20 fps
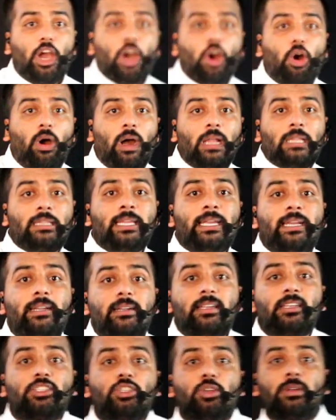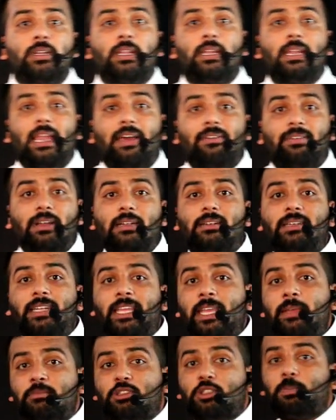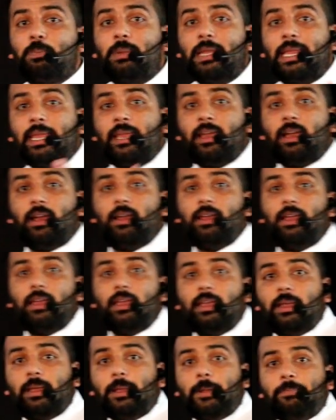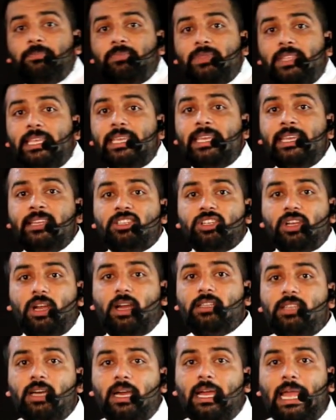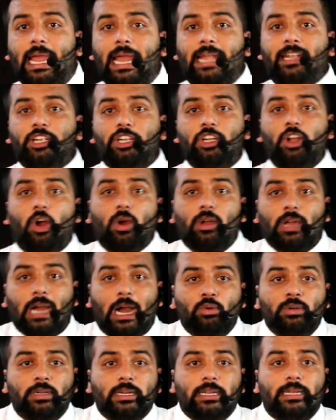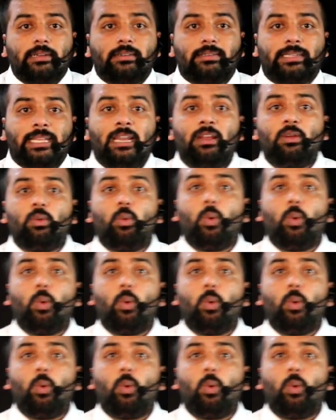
All the interzonal level teams play each other at knockout till